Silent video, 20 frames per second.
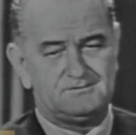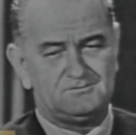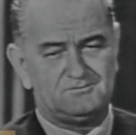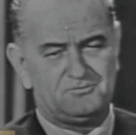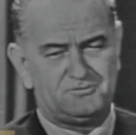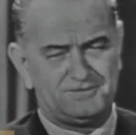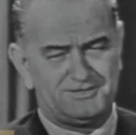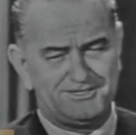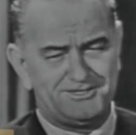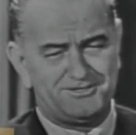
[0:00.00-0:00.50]

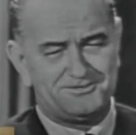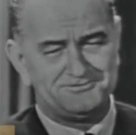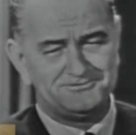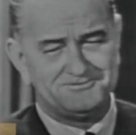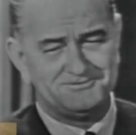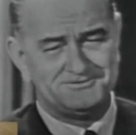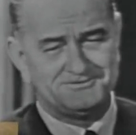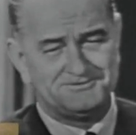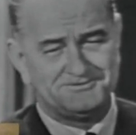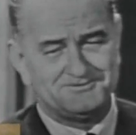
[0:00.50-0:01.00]
Well,
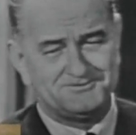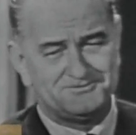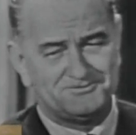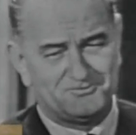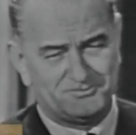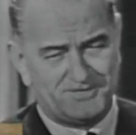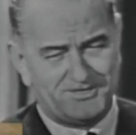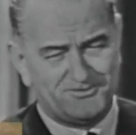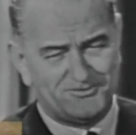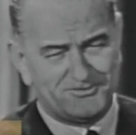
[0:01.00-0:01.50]

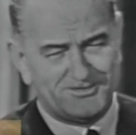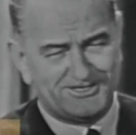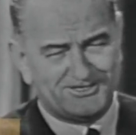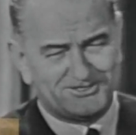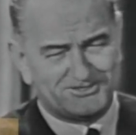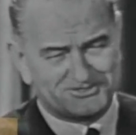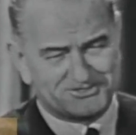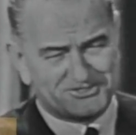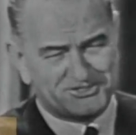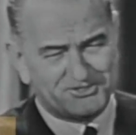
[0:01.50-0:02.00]
we
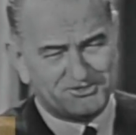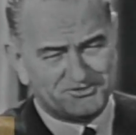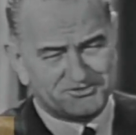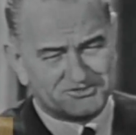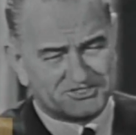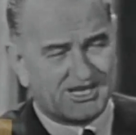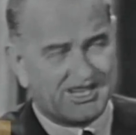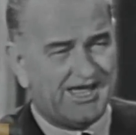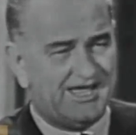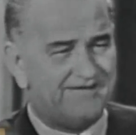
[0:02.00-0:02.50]
will
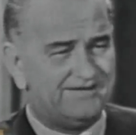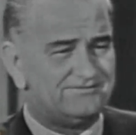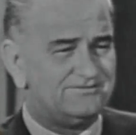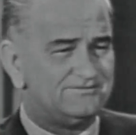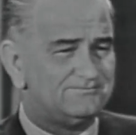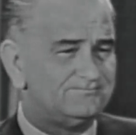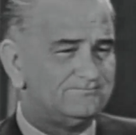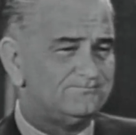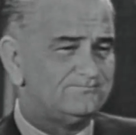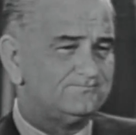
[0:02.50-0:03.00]
choose life.
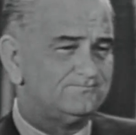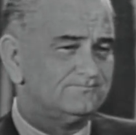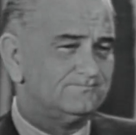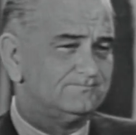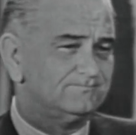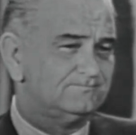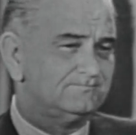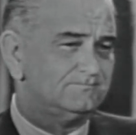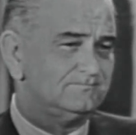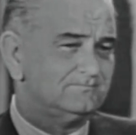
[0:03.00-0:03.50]

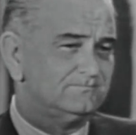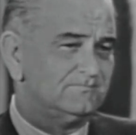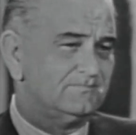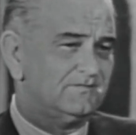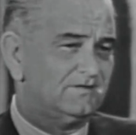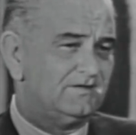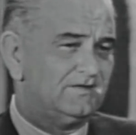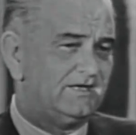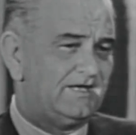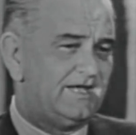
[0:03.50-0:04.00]

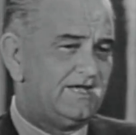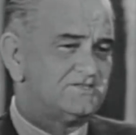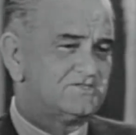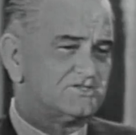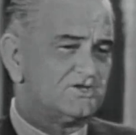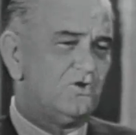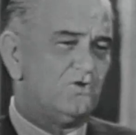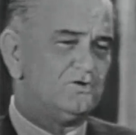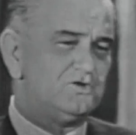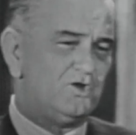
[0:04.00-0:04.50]
And
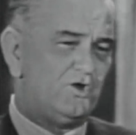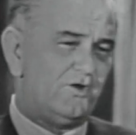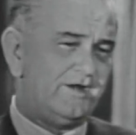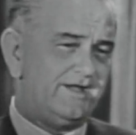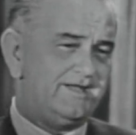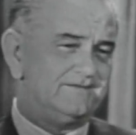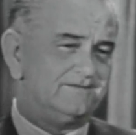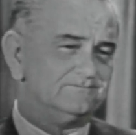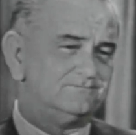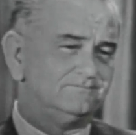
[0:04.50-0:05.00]
so
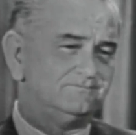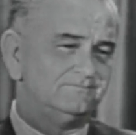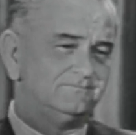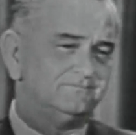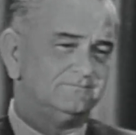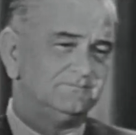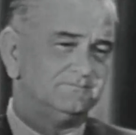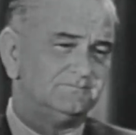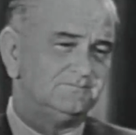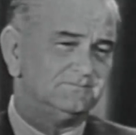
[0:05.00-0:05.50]
doing,
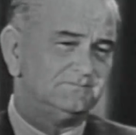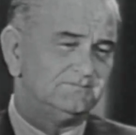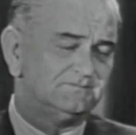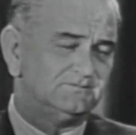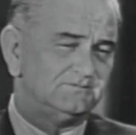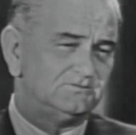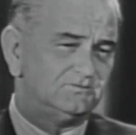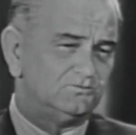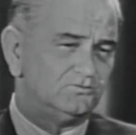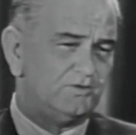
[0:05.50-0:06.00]

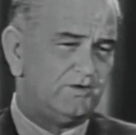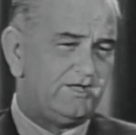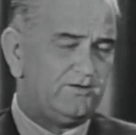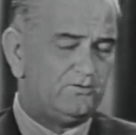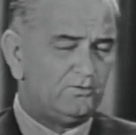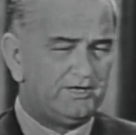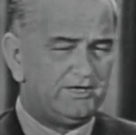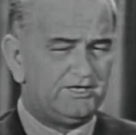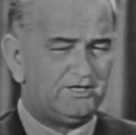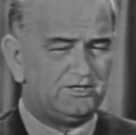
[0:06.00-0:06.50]
we
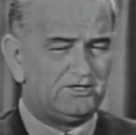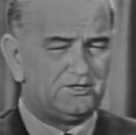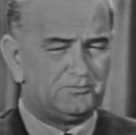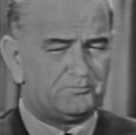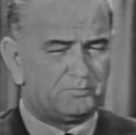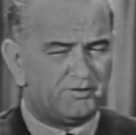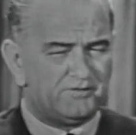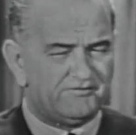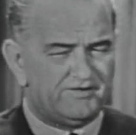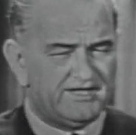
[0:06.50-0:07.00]
will
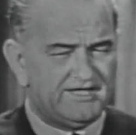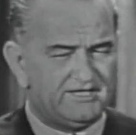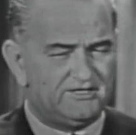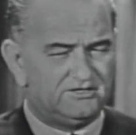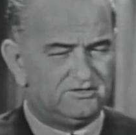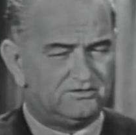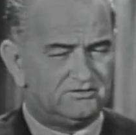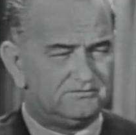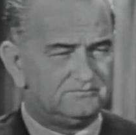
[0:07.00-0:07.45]
prevail